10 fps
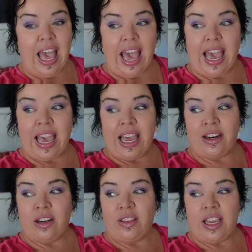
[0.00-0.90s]

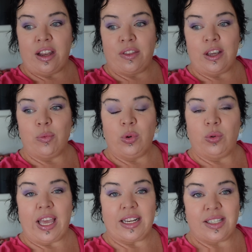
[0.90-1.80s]
and then I think we'll
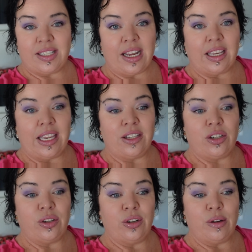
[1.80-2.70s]
get stuck
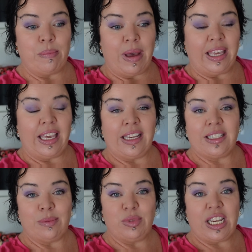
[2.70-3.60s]
into making
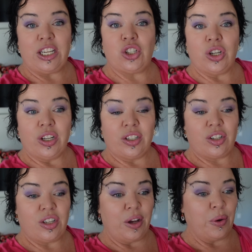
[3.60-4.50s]
some t-shirts.
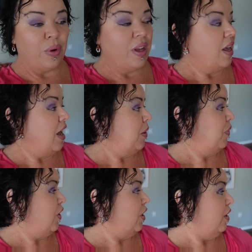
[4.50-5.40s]
So
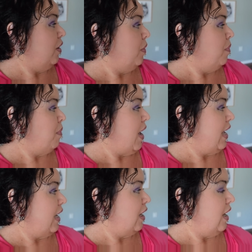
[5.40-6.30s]
I've got to
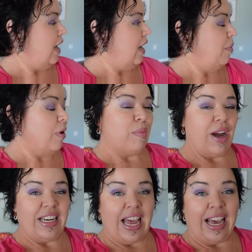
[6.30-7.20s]
make
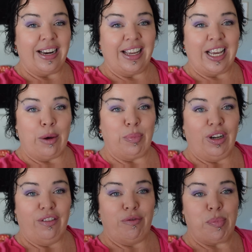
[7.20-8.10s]
my dad a
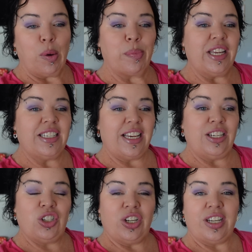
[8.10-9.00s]
couple of poppy
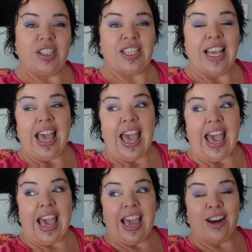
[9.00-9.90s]
t-shirts,
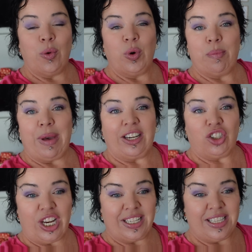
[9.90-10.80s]
and I want to make
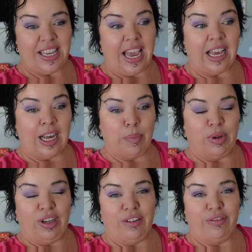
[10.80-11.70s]
Jessie a
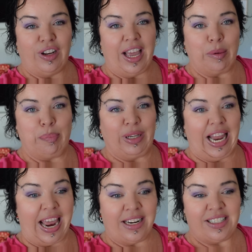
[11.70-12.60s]
couple of like
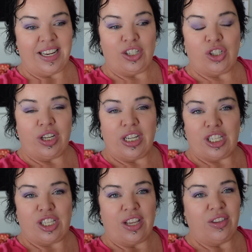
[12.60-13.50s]
plant t-shirts
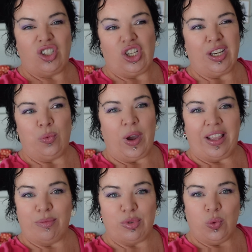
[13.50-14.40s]
so that she can wear
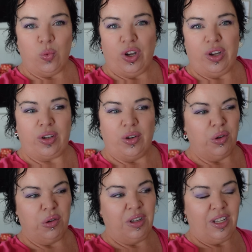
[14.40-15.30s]
them to work
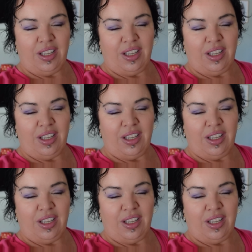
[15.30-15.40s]
or